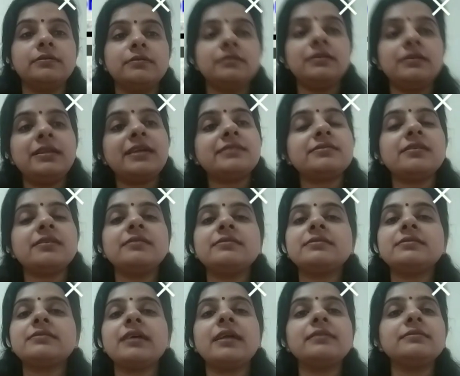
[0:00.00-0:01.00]
Let's
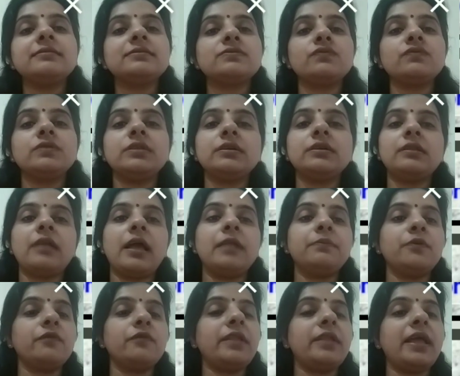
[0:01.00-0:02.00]
understand this with the help
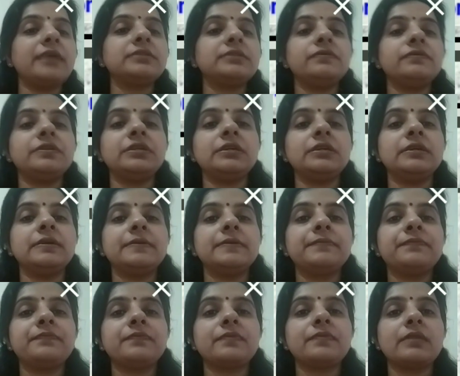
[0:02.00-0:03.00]
of an activity.
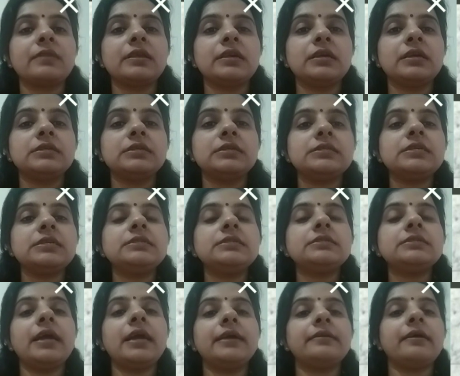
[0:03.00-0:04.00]
See the
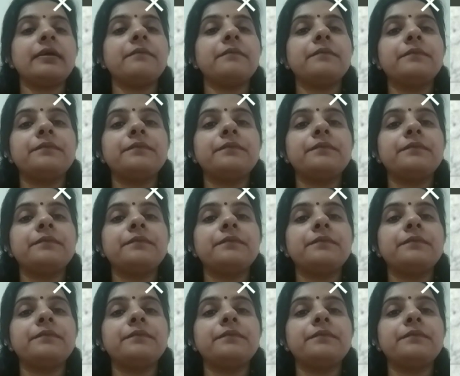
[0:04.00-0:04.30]
diagram.